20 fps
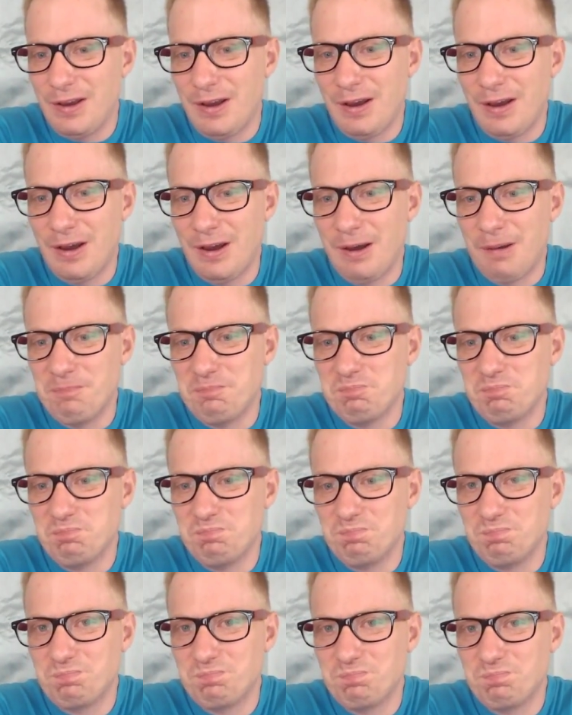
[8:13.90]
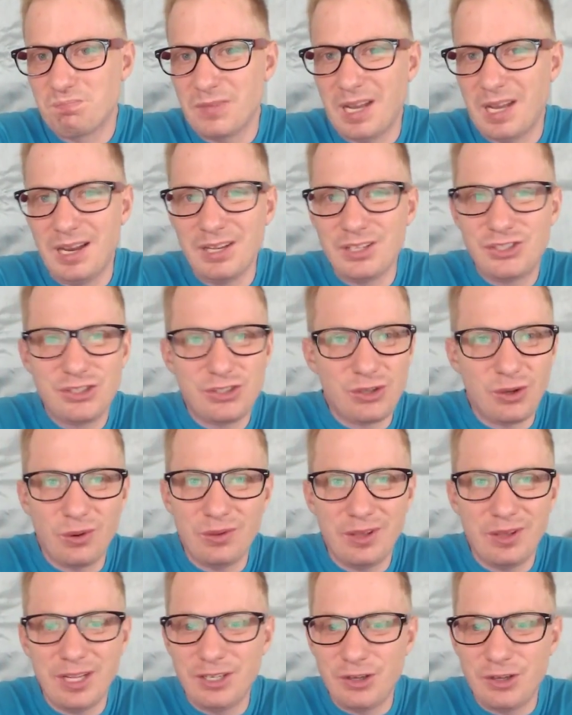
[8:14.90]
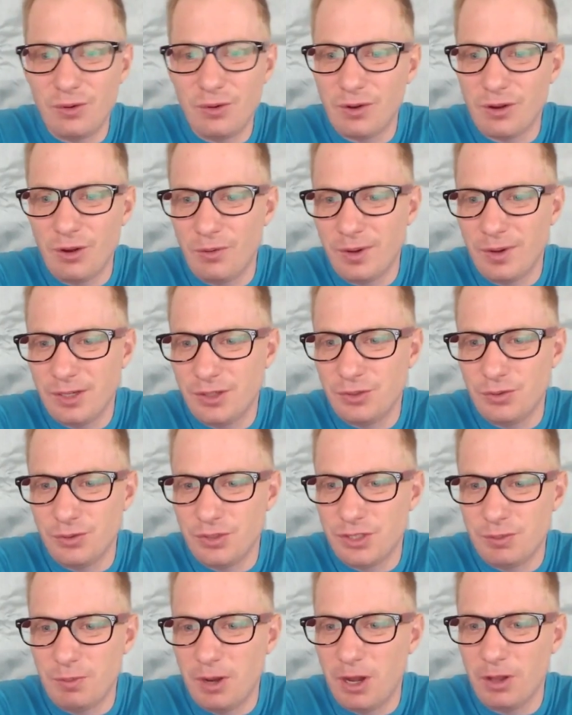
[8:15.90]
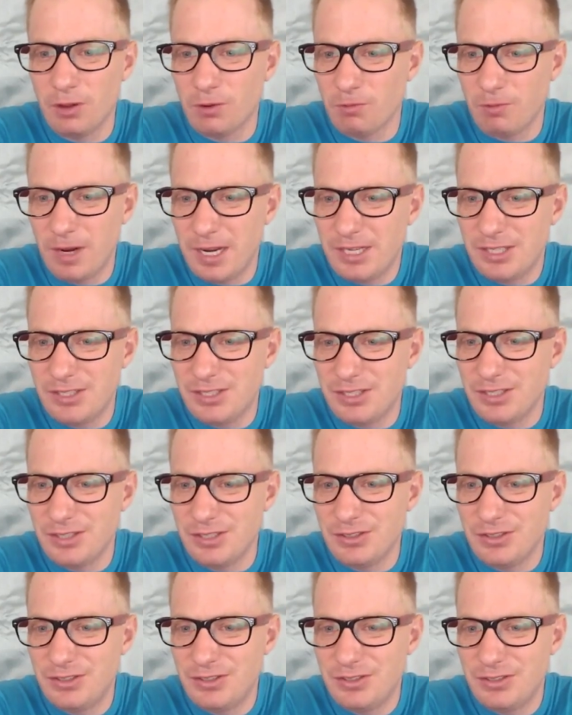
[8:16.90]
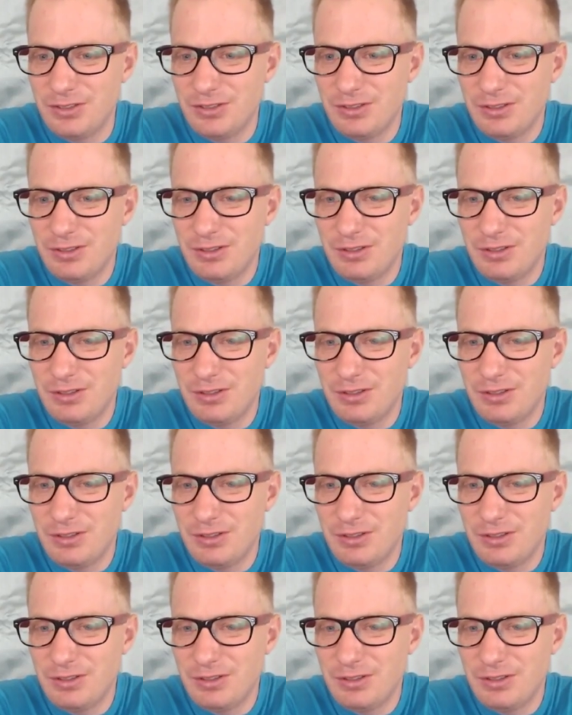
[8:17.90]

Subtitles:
I certainly don't go into smaller races